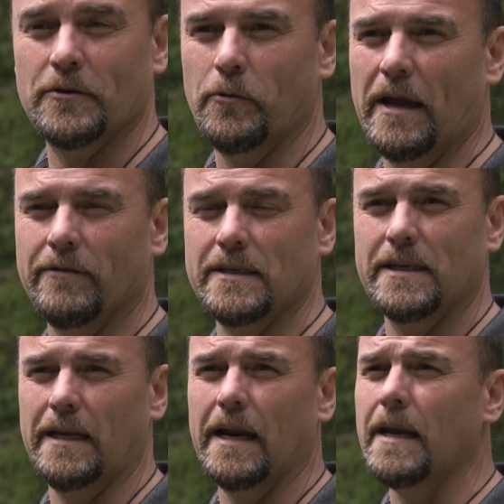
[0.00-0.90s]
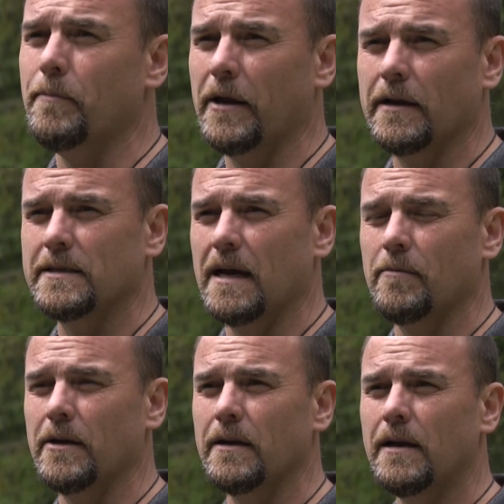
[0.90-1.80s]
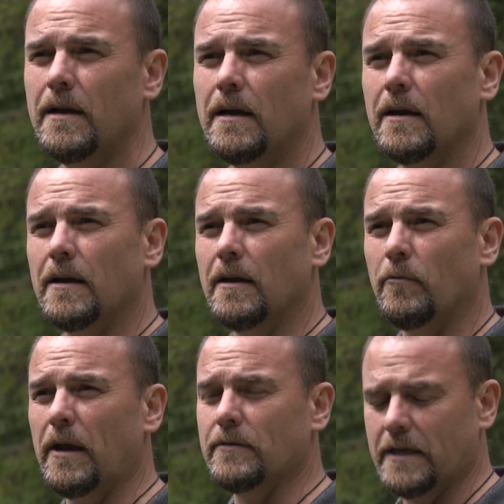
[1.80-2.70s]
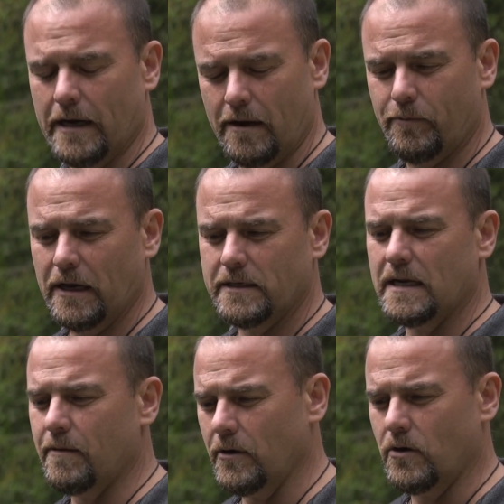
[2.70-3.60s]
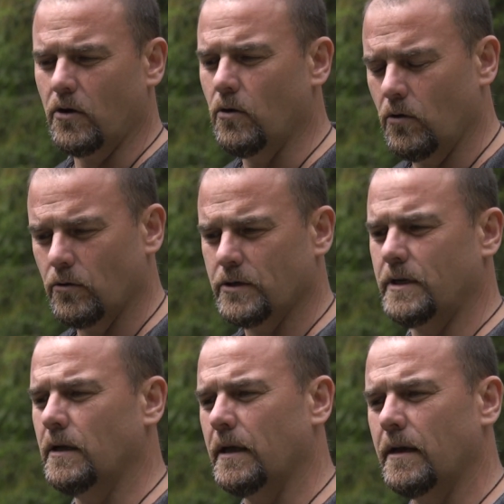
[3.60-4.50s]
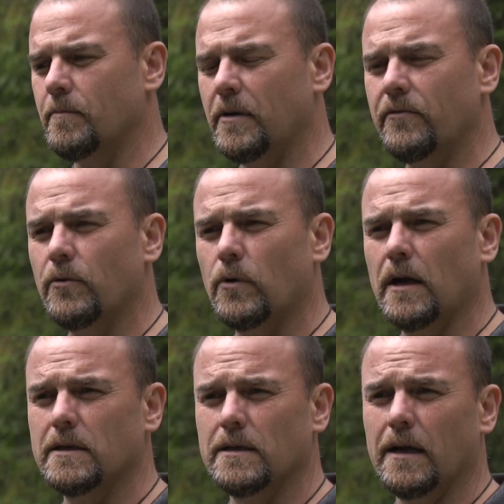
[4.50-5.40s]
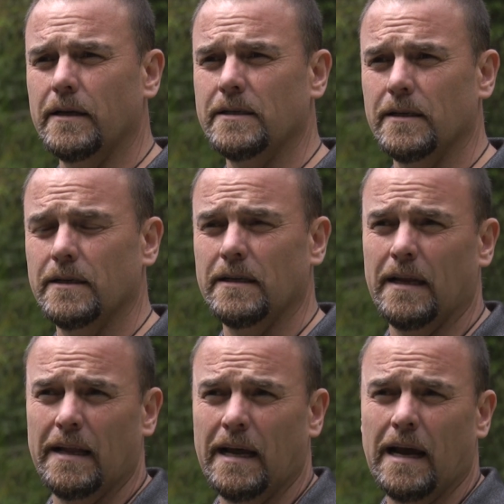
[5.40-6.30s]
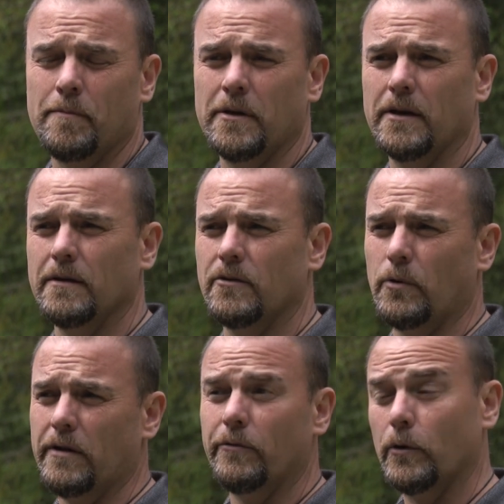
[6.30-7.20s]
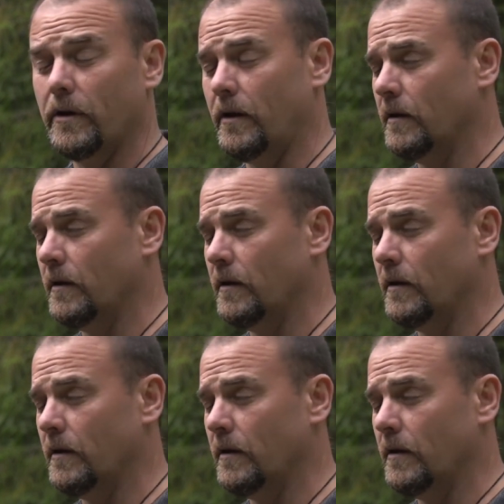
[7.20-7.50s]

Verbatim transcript: so we haven't seen any pink salmon. We haven't seen any pink salmon, coho, or steelhead above the rock slide since then. That happened in 2014.